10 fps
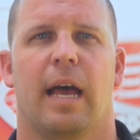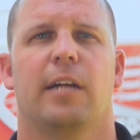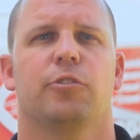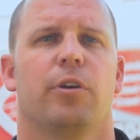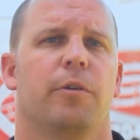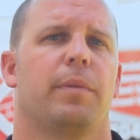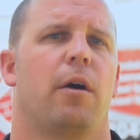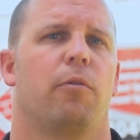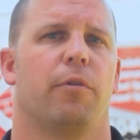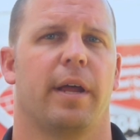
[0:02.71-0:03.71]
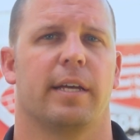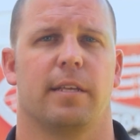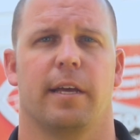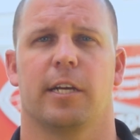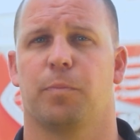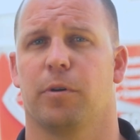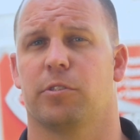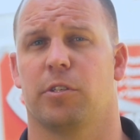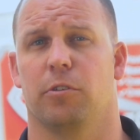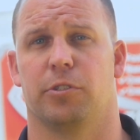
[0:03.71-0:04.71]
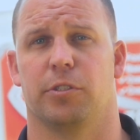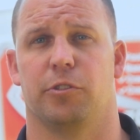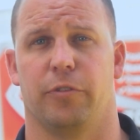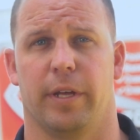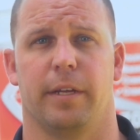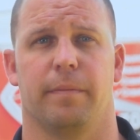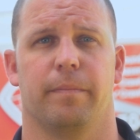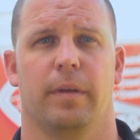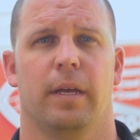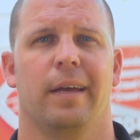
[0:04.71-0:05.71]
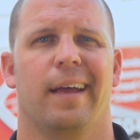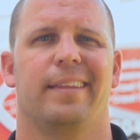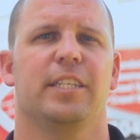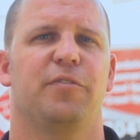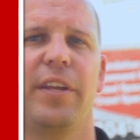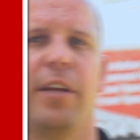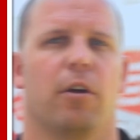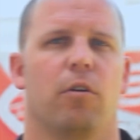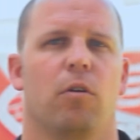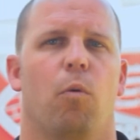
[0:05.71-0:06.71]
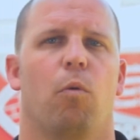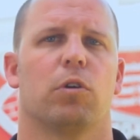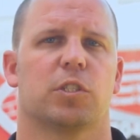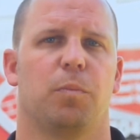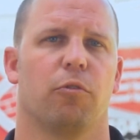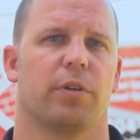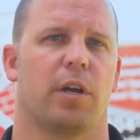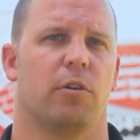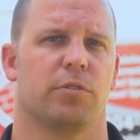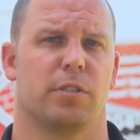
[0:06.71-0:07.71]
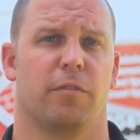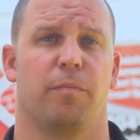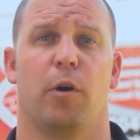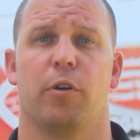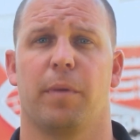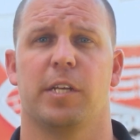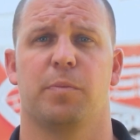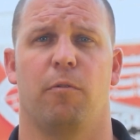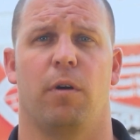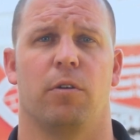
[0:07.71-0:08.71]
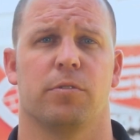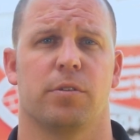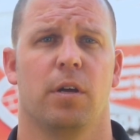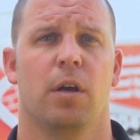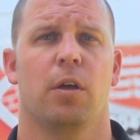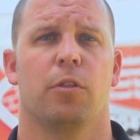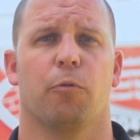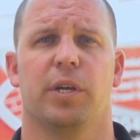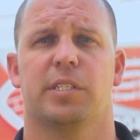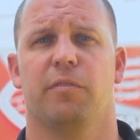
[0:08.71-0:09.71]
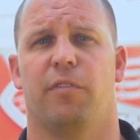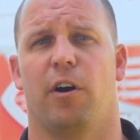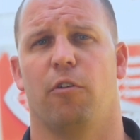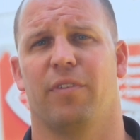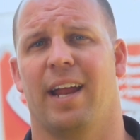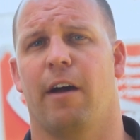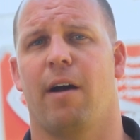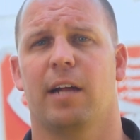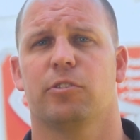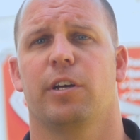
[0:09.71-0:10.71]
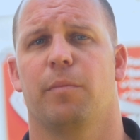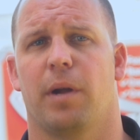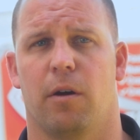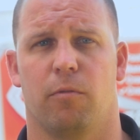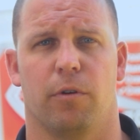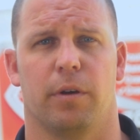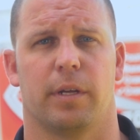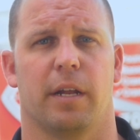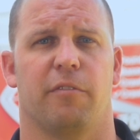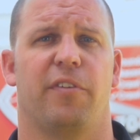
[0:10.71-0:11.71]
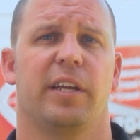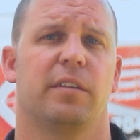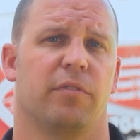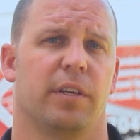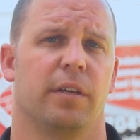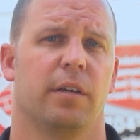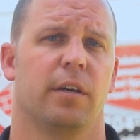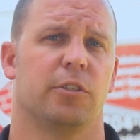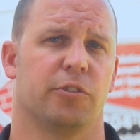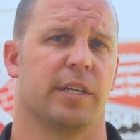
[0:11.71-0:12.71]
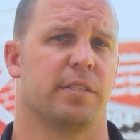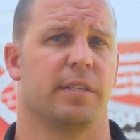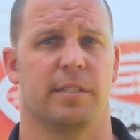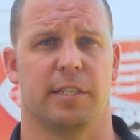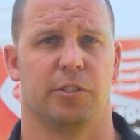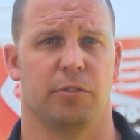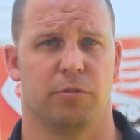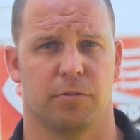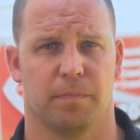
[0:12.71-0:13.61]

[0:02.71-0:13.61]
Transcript: HydroHelp 911 has the expert solutions you need. In this video, we'll explore the causes of bowing basement walls, the risk involved, and how HydroHelp 911 can effectively address these issues.